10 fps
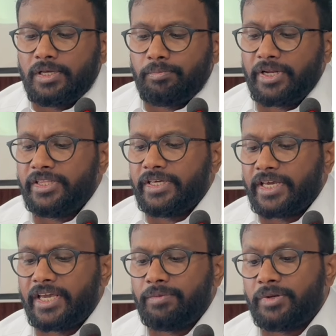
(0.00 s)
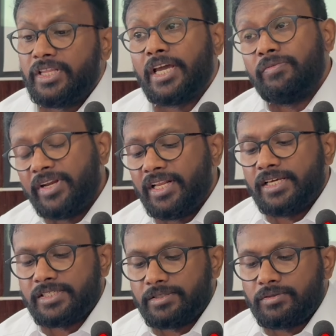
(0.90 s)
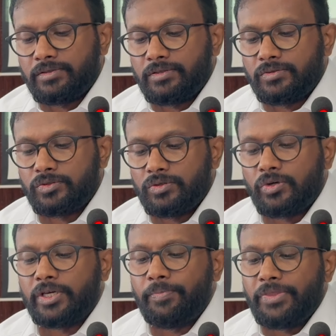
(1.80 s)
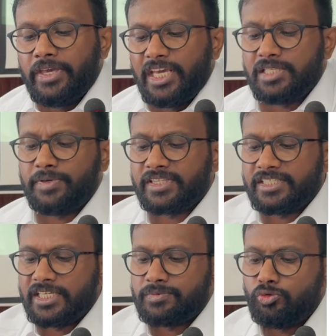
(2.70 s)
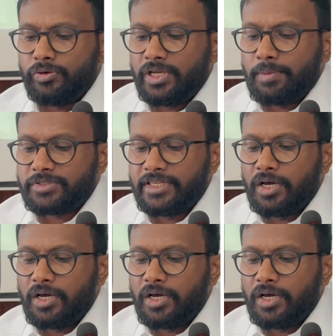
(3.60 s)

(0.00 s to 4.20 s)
Breathing again, breathing and ventilation. Okay, inspect the chest movement ups and